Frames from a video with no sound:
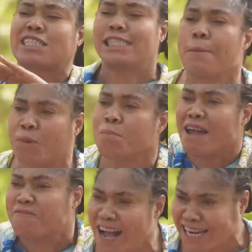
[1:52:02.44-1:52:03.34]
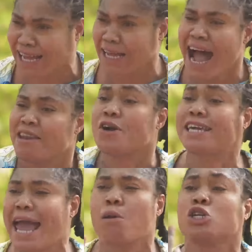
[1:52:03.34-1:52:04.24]
sleep with my father. I
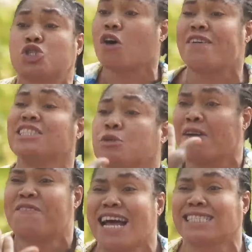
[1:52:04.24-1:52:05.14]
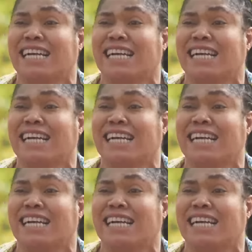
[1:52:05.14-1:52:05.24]
don't care what drove her into my father's